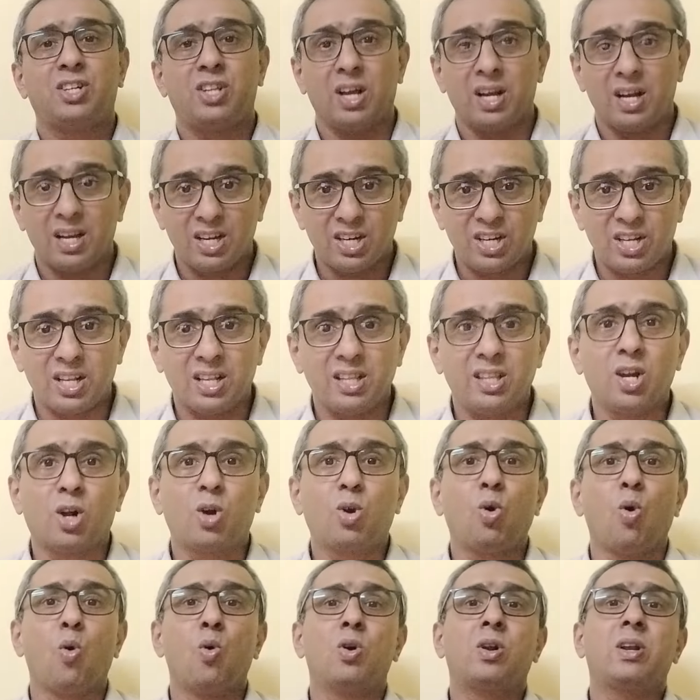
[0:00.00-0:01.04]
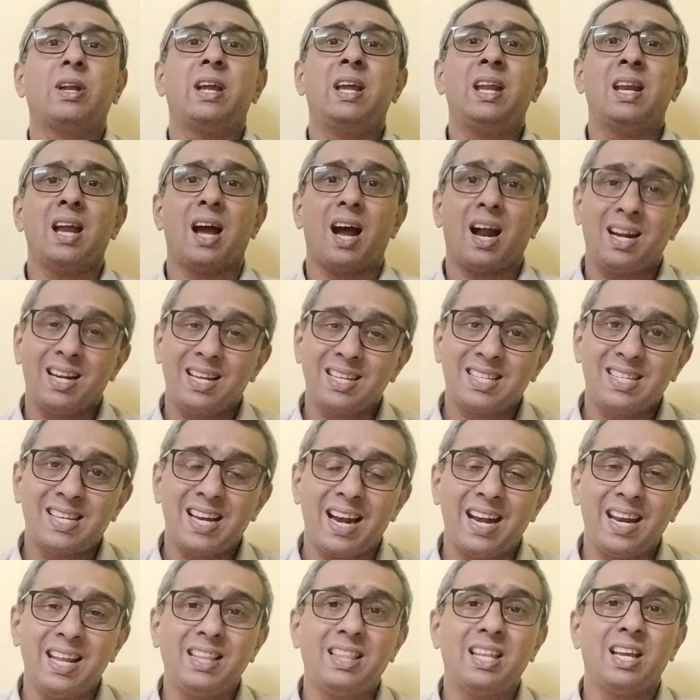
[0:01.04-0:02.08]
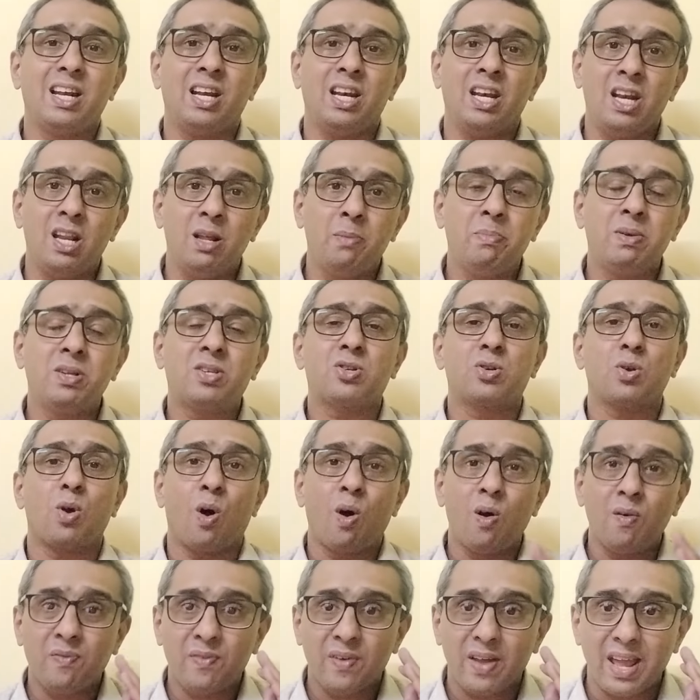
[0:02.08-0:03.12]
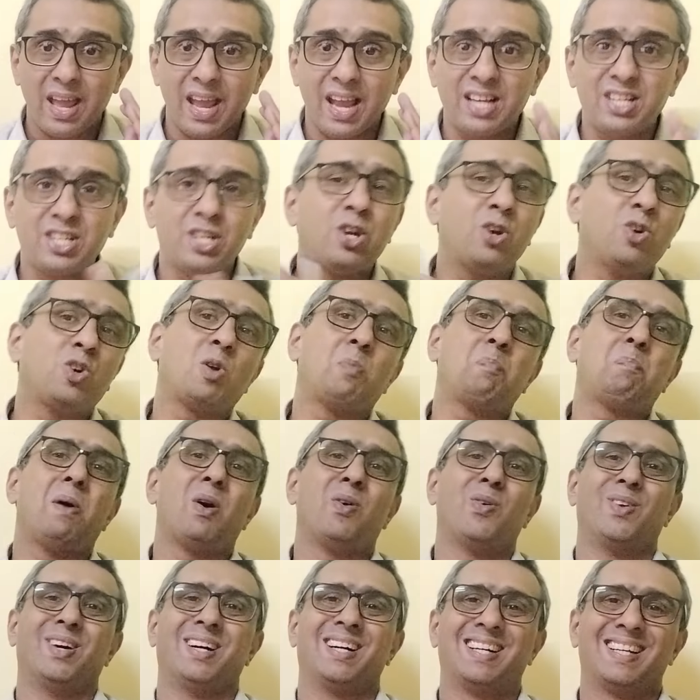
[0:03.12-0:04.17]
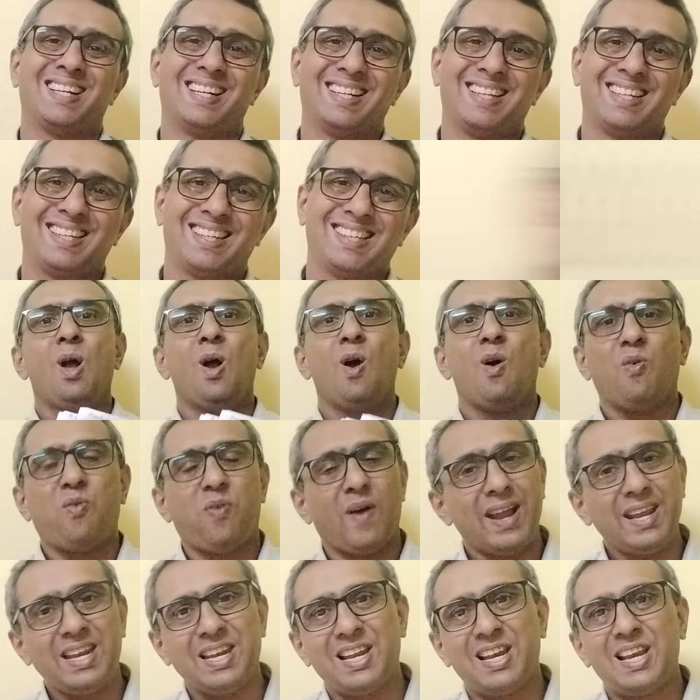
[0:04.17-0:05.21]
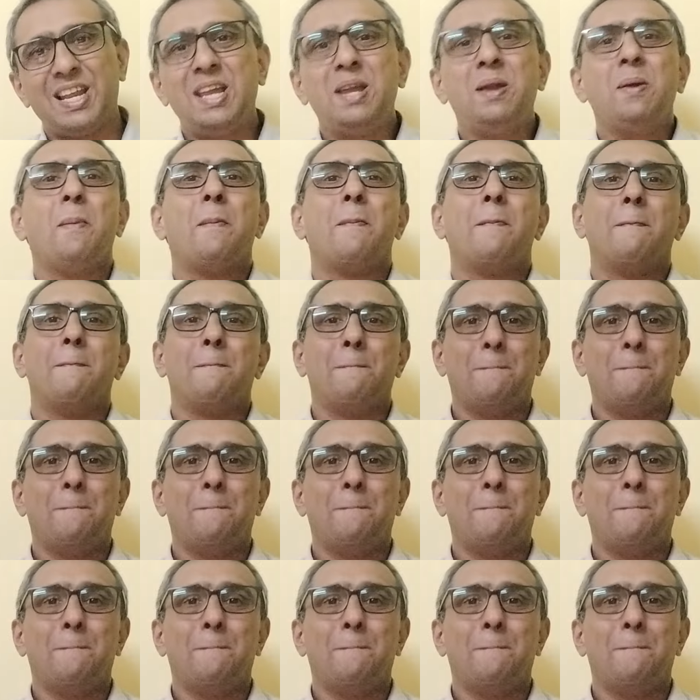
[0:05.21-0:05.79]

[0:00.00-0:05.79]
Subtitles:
the court in understanding the limits of executive power. Finally,